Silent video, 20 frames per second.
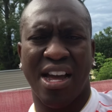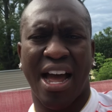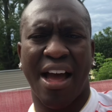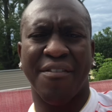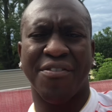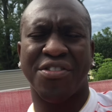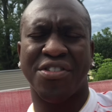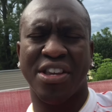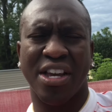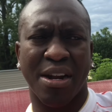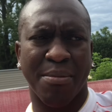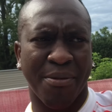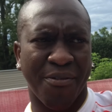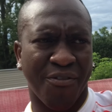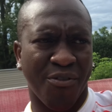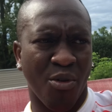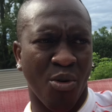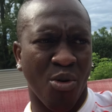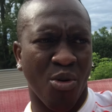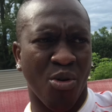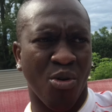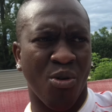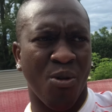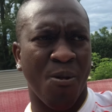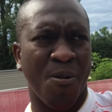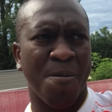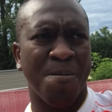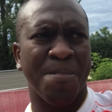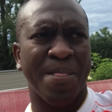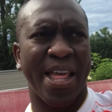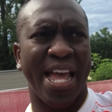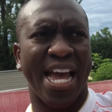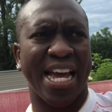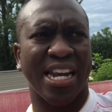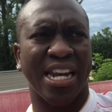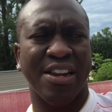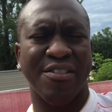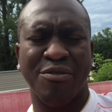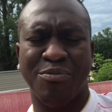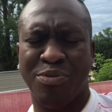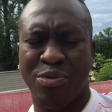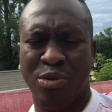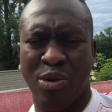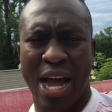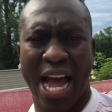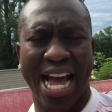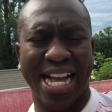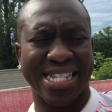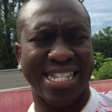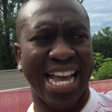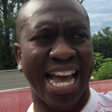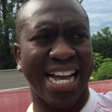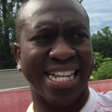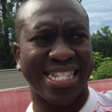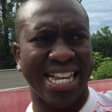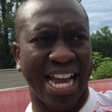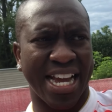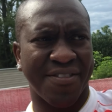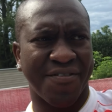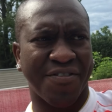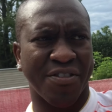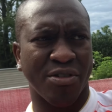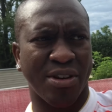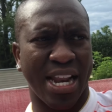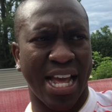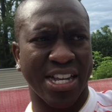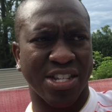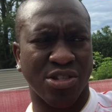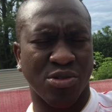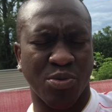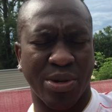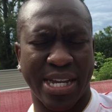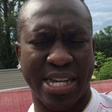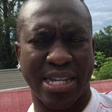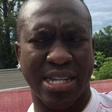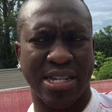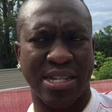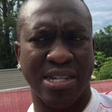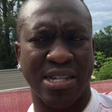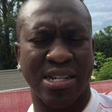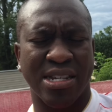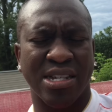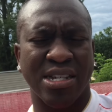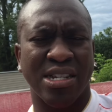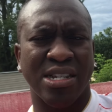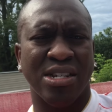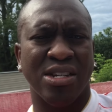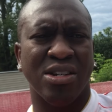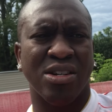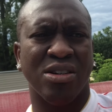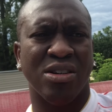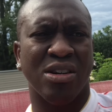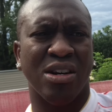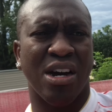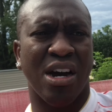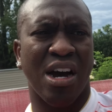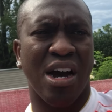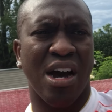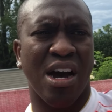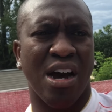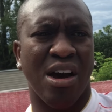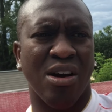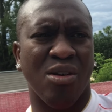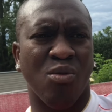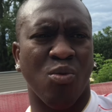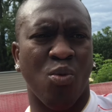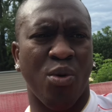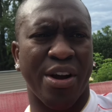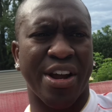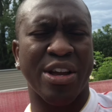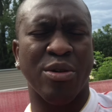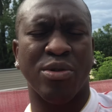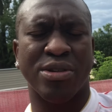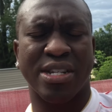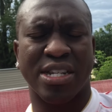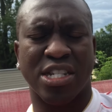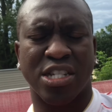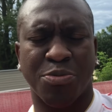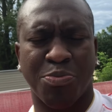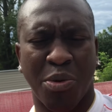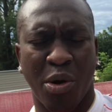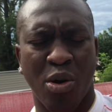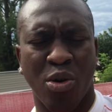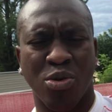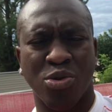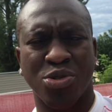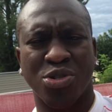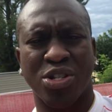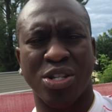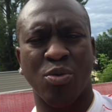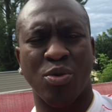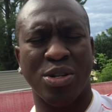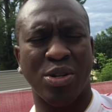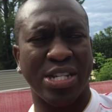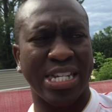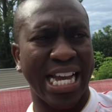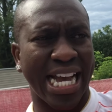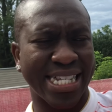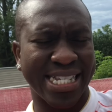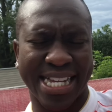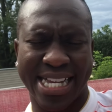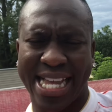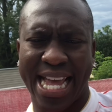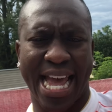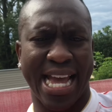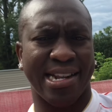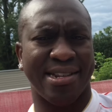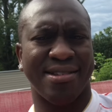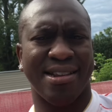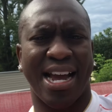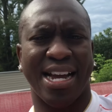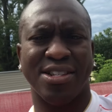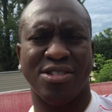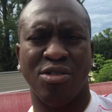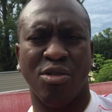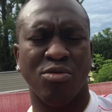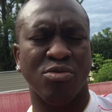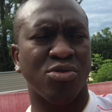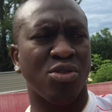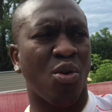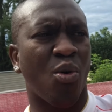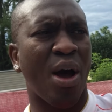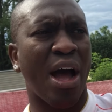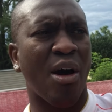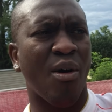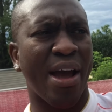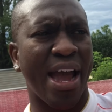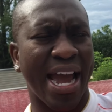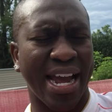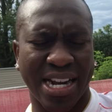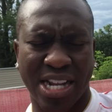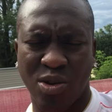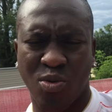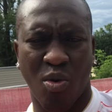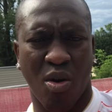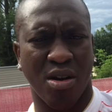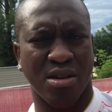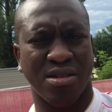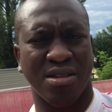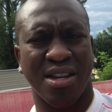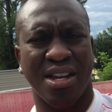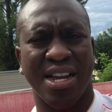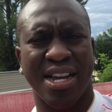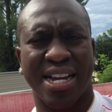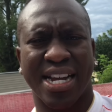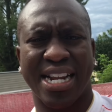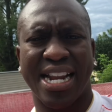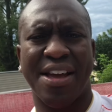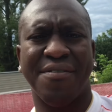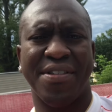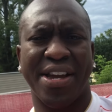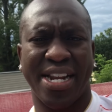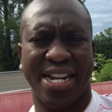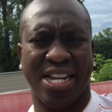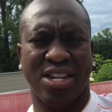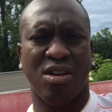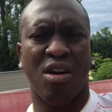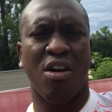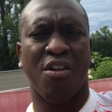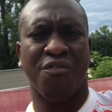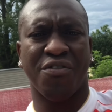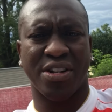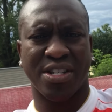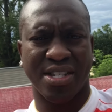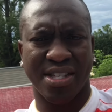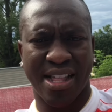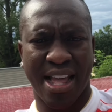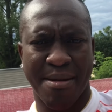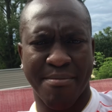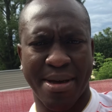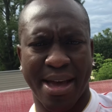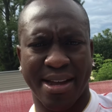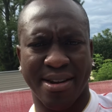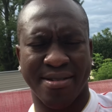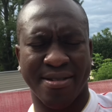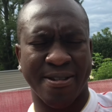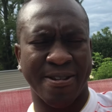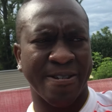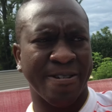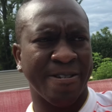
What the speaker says: I've said it before. And Liverpool at Anfield last week, where he was exposed yet again. I don't know how anyone can have any confidence in that man.